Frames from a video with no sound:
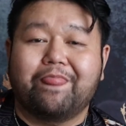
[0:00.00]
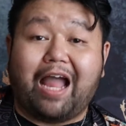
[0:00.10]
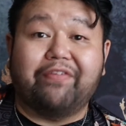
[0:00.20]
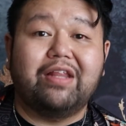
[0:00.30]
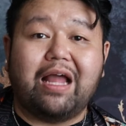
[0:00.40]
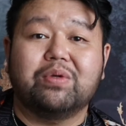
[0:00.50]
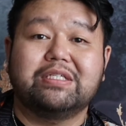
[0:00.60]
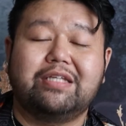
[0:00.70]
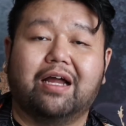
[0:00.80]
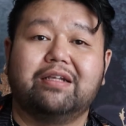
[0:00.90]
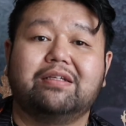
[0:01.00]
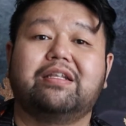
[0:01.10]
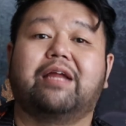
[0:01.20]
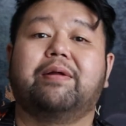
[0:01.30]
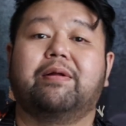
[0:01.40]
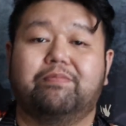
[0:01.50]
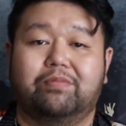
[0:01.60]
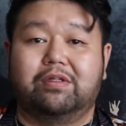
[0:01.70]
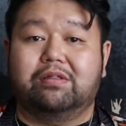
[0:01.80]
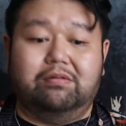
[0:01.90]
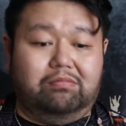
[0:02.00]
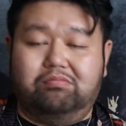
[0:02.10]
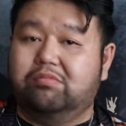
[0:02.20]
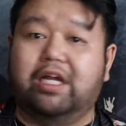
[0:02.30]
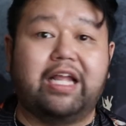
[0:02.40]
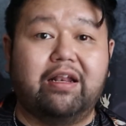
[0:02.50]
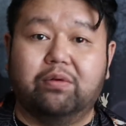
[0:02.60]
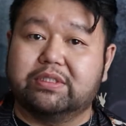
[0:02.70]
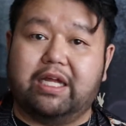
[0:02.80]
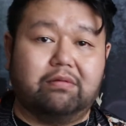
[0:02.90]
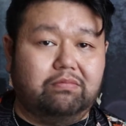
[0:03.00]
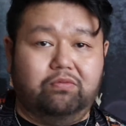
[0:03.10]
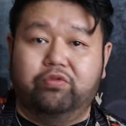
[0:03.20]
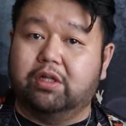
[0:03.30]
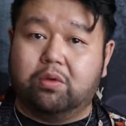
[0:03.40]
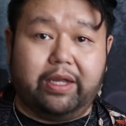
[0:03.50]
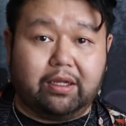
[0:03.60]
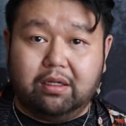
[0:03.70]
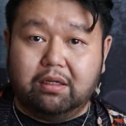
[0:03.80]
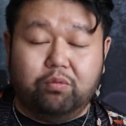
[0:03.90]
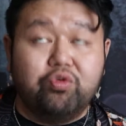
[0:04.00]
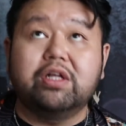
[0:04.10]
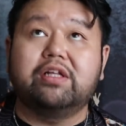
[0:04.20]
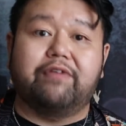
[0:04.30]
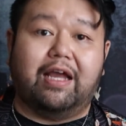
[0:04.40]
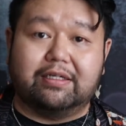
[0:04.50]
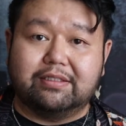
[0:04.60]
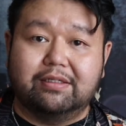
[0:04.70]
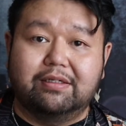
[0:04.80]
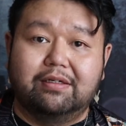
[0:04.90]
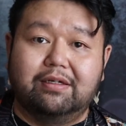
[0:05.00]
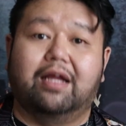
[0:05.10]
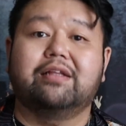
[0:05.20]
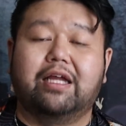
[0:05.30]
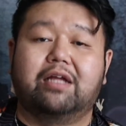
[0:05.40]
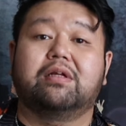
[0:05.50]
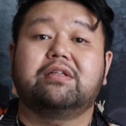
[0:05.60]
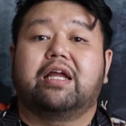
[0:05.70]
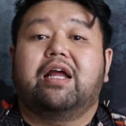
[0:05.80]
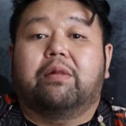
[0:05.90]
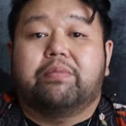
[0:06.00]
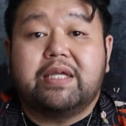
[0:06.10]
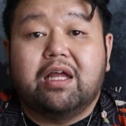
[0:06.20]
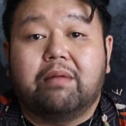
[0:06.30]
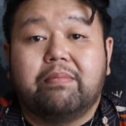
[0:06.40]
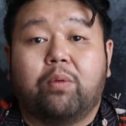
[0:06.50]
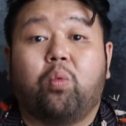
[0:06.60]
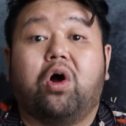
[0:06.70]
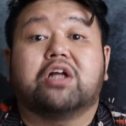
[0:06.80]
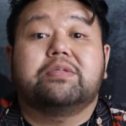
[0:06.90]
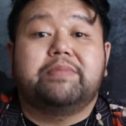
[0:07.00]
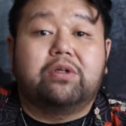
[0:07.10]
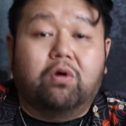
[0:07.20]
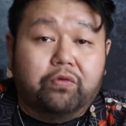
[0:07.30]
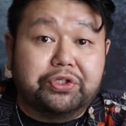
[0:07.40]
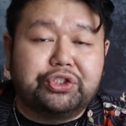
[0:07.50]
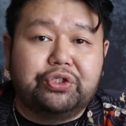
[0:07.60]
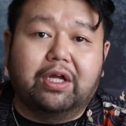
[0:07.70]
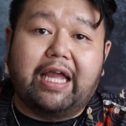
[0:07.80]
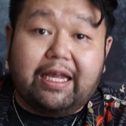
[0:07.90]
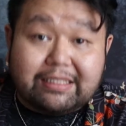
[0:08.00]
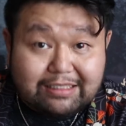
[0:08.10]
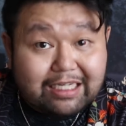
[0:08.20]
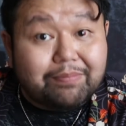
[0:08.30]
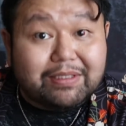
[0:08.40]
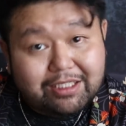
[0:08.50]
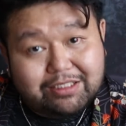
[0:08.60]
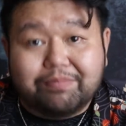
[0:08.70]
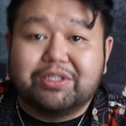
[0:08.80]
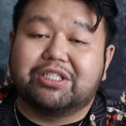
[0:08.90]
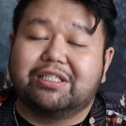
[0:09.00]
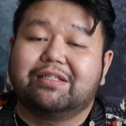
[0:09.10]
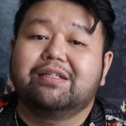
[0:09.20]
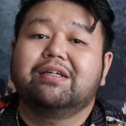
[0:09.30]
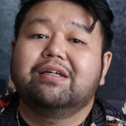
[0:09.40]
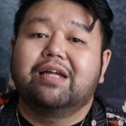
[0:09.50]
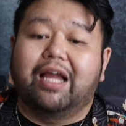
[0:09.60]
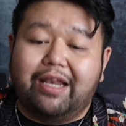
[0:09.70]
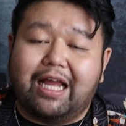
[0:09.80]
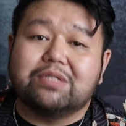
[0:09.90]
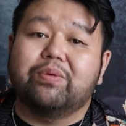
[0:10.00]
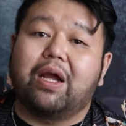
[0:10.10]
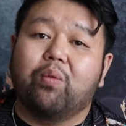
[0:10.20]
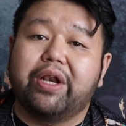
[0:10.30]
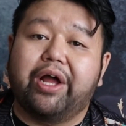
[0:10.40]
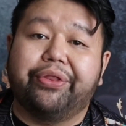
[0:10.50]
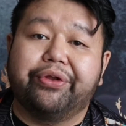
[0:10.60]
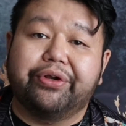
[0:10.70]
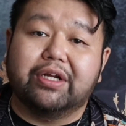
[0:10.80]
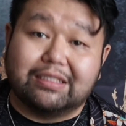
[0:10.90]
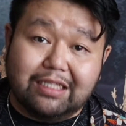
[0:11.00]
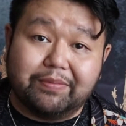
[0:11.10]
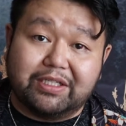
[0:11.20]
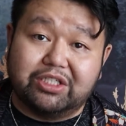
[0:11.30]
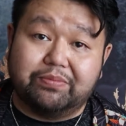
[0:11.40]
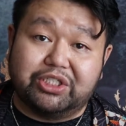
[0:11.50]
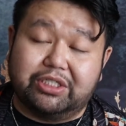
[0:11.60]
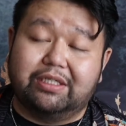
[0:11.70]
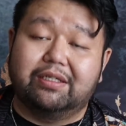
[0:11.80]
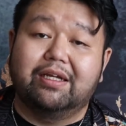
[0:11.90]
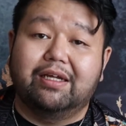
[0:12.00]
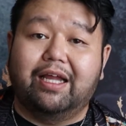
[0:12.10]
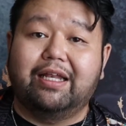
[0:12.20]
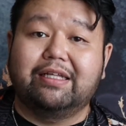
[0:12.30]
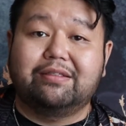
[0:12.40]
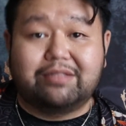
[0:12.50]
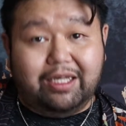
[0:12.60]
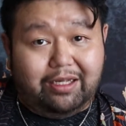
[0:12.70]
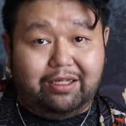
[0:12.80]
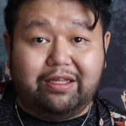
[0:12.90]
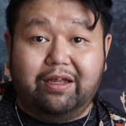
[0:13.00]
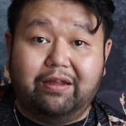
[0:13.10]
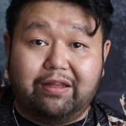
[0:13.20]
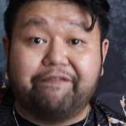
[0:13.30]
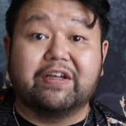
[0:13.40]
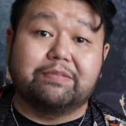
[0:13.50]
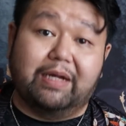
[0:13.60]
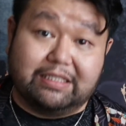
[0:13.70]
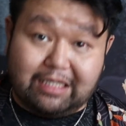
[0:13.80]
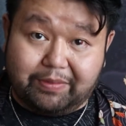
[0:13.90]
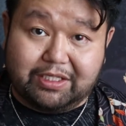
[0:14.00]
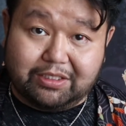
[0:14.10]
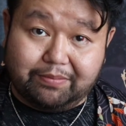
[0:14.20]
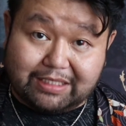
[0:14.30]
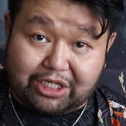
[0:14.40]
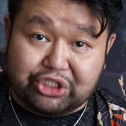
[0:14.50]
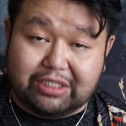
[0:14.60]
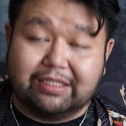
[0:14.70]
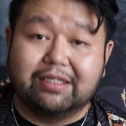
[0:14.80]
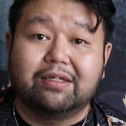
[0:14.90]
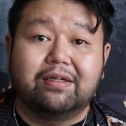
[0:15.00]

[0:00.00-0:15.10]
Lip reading: After that was done, it was like real quick, really fast. They helped me up and walked me over to the astigmatism machine. And that's when I went under the astigmatism machine, and they fixed my astigmatism, essentially.